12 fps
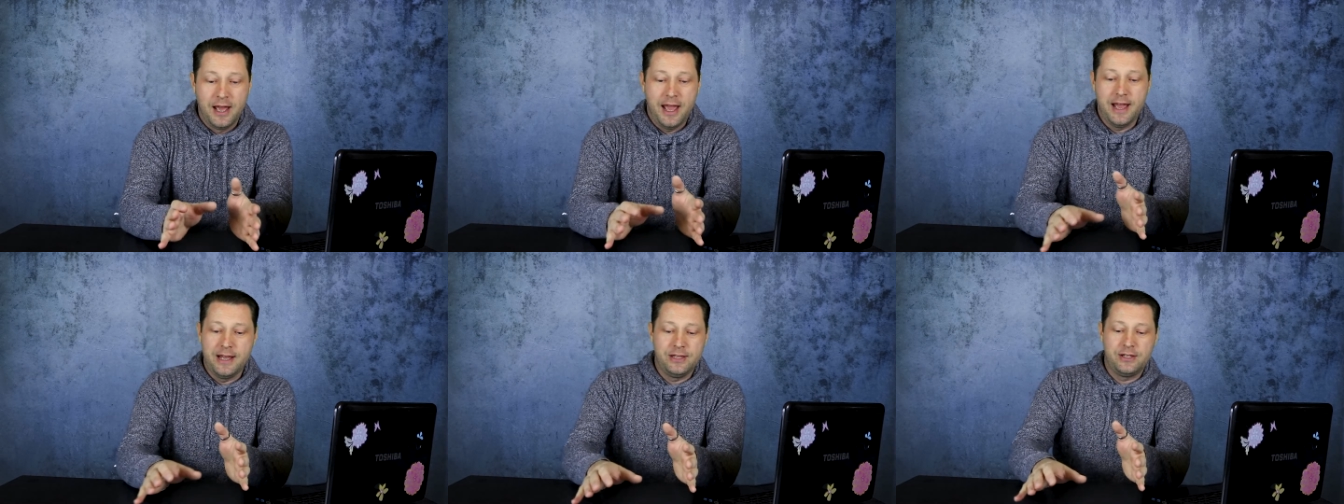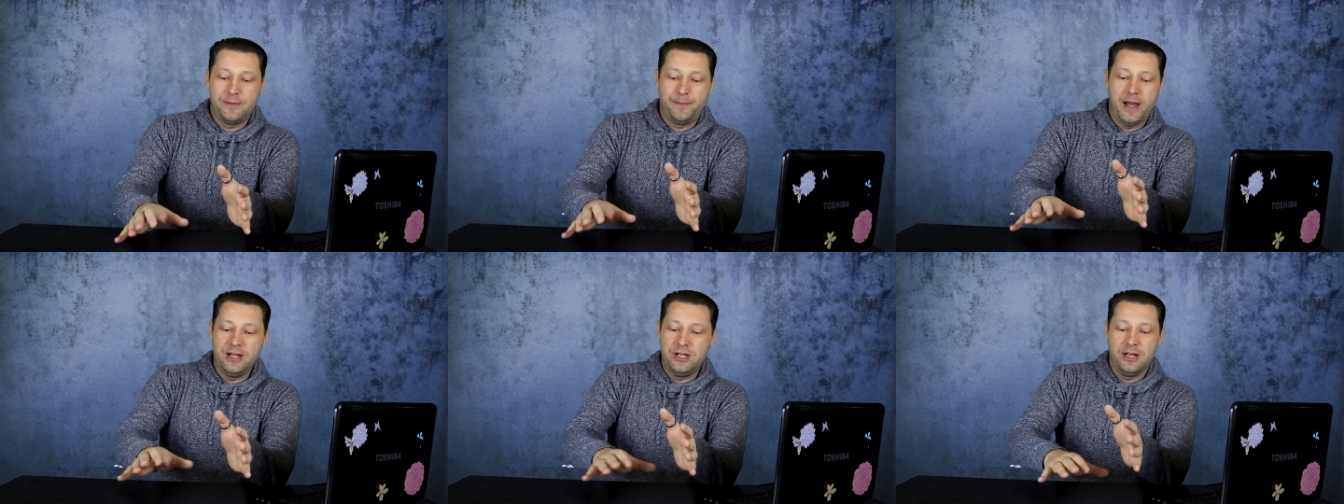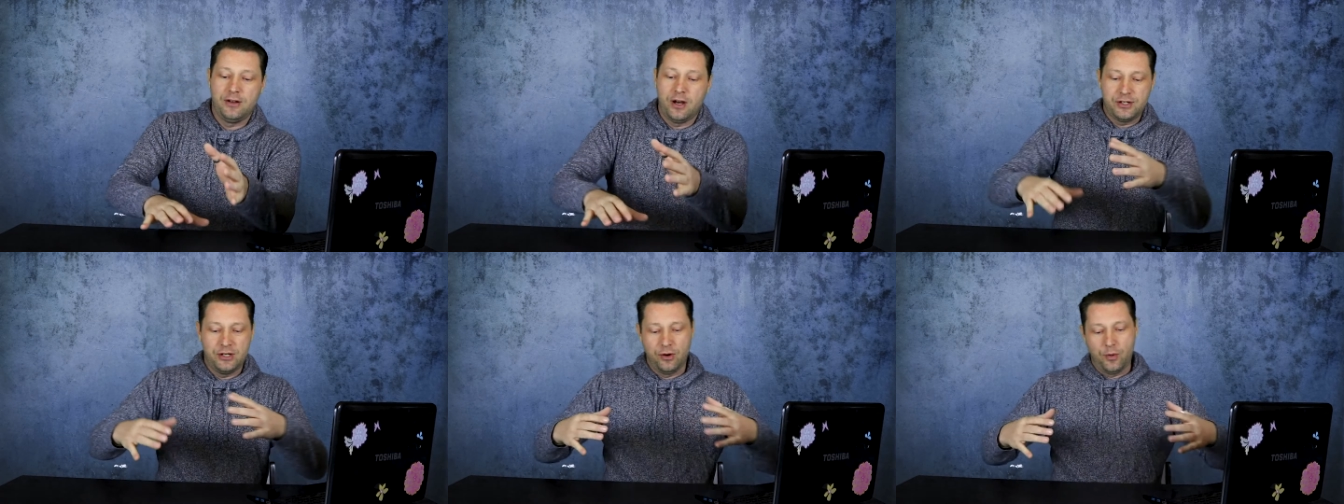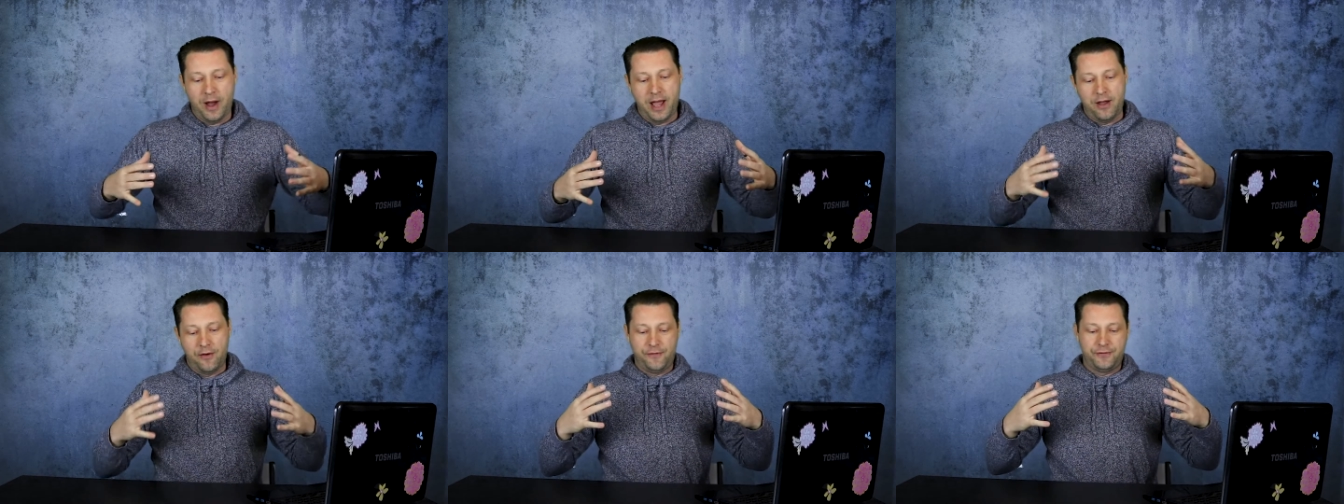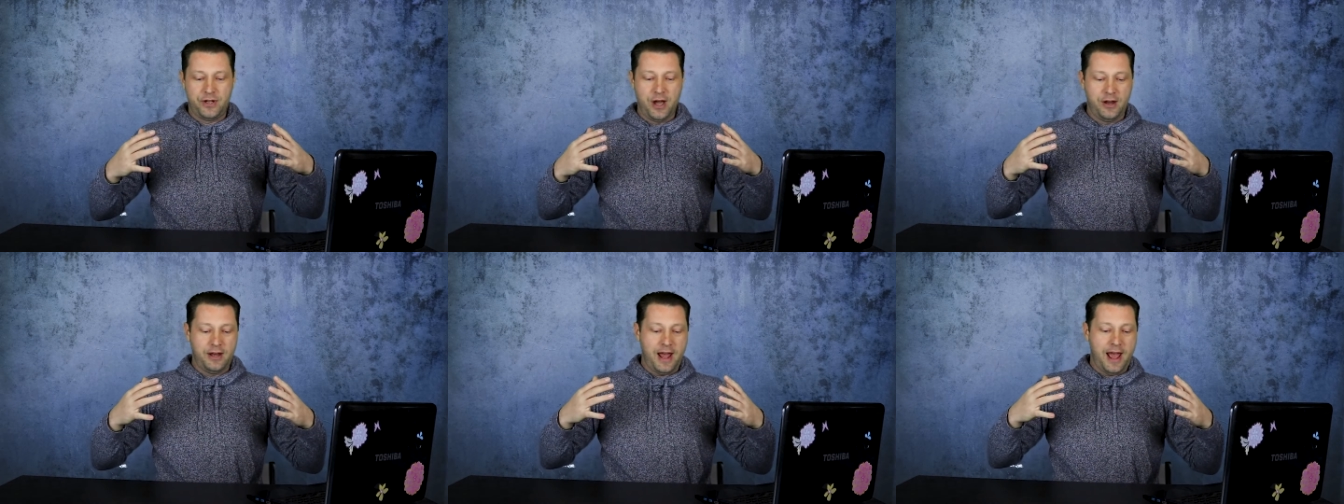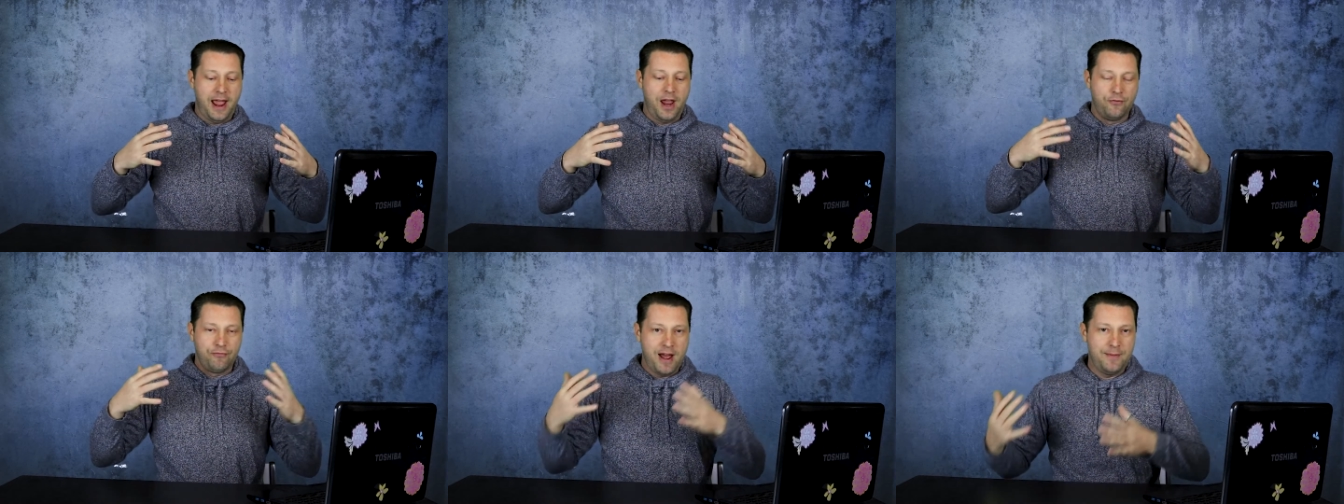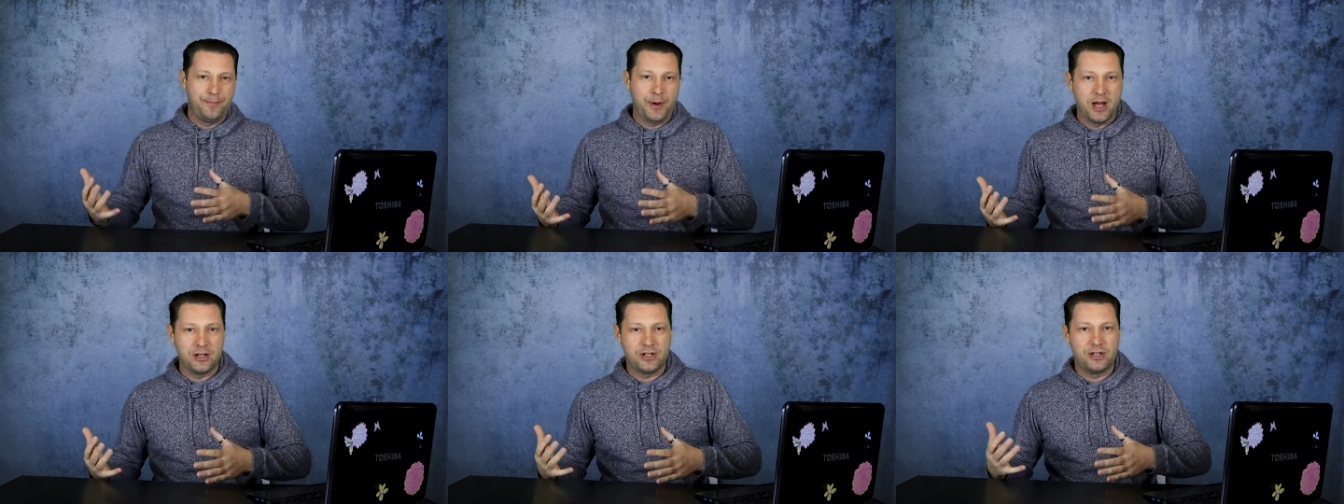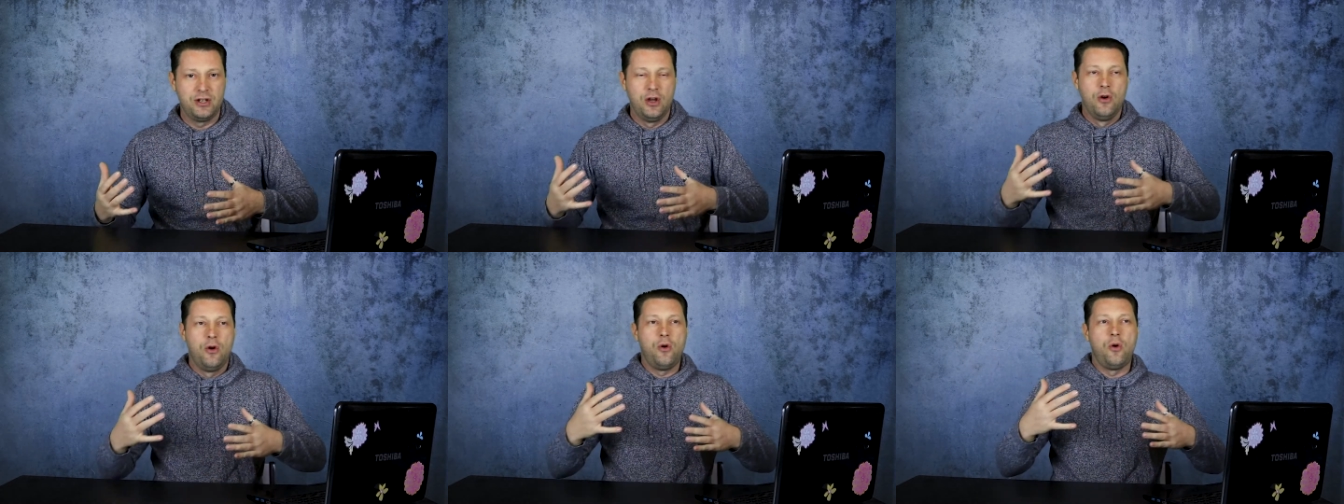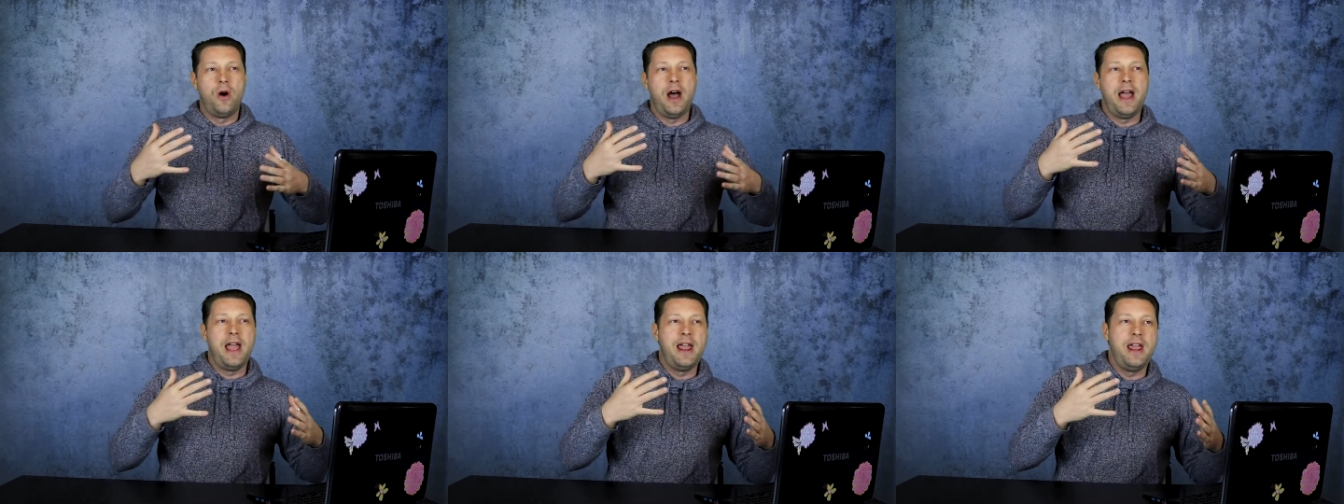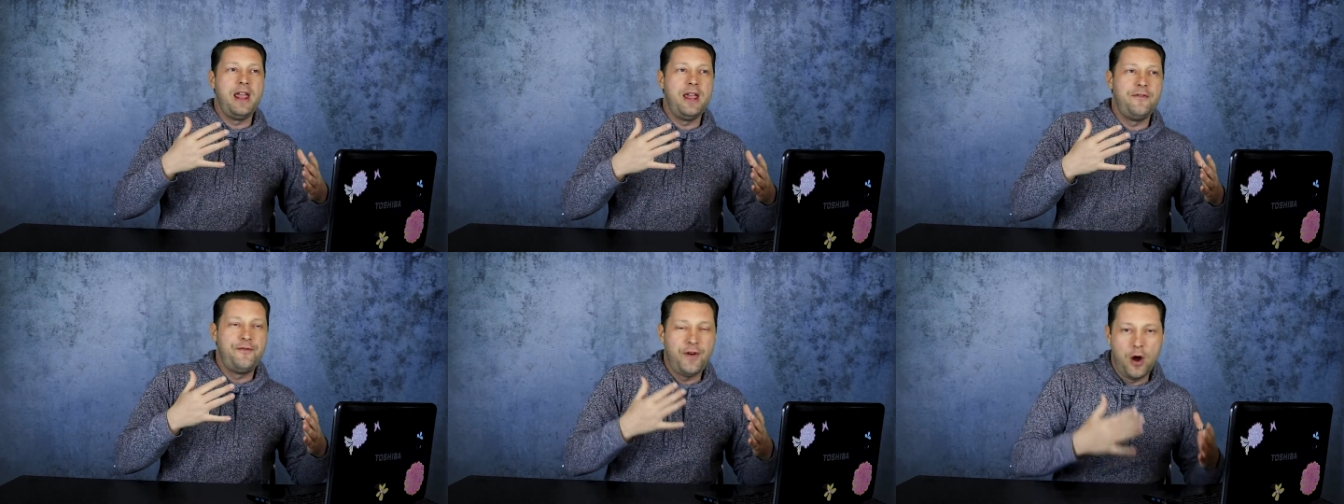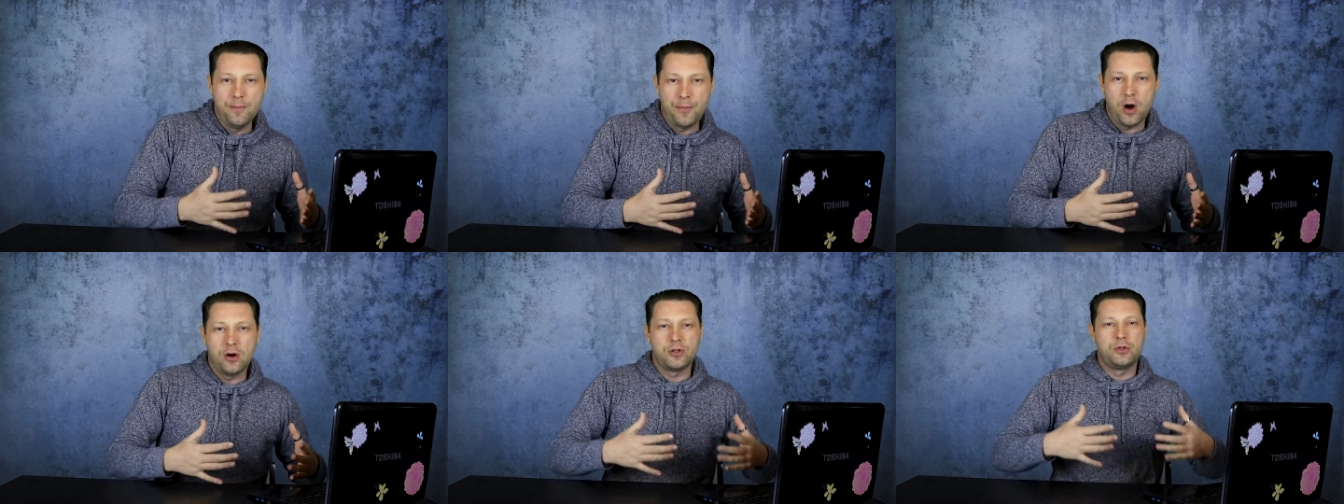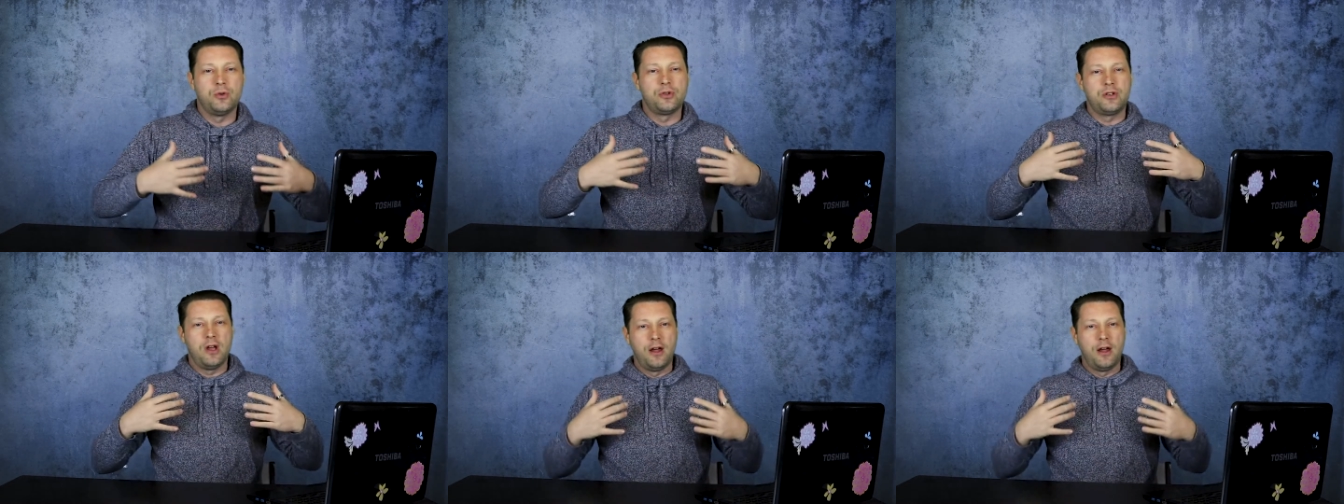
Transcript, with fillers: It is basically a nice little way of turning a red bus or a phone box or